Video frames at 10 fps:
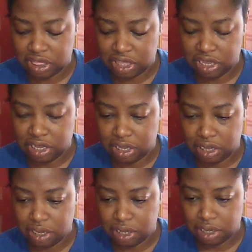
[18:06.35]
The
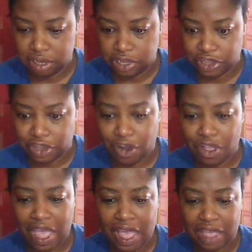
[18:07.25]

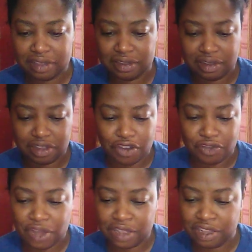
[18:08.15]
girl asks her
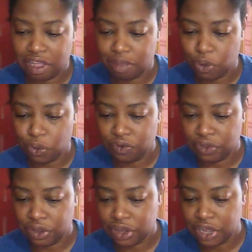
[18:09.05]
friend to come
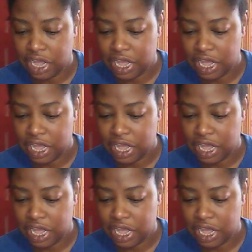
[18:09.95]
over